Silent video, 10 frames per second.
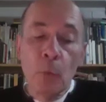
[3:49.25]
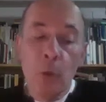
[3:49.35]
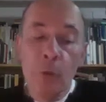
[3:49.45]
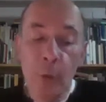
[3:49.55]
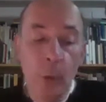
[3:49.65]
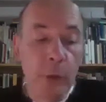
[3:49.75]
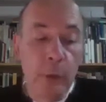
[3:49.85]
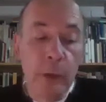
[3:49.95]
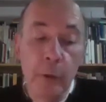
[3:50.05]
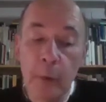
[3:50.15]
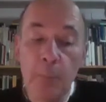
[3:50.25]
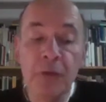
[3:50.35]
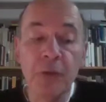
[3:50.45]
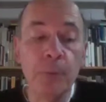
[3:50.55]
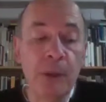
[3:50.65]
So when you hear it in
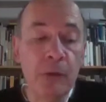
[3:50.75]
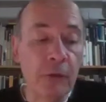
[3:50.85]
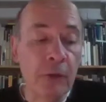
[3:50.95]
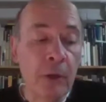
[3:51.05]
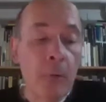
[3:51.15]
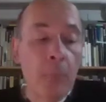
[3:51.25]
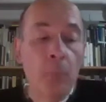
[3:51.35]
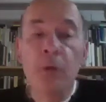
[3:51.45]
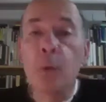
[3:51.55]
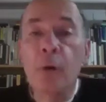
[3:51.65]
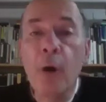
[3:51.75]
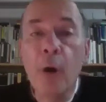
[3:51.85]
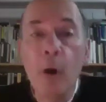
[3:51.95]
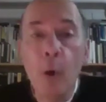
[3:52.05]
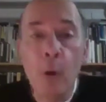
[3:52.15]
bits and pieces, mixed with
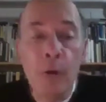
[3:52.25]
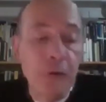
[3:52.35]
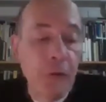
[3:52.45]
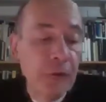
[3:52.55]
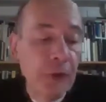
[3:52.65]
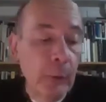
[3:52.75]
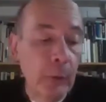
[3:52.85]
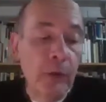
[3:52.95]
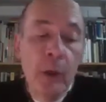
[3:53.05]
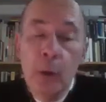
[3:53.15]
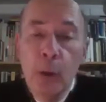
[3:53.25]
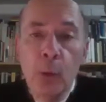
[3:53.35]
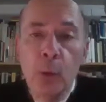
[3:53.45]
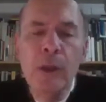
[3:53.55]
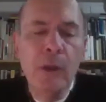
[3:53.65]
car horns and sirens,
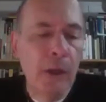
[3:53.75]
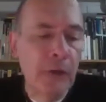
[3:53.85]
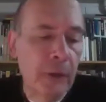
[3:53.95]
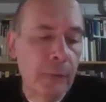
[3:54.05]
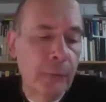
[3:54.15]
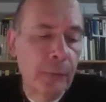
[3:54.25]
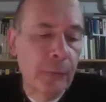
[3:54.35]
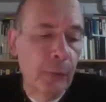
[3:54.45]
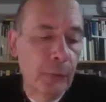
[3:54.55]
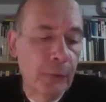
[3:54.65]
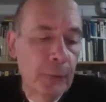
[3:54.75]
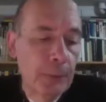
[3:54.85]
you don't realize it at first.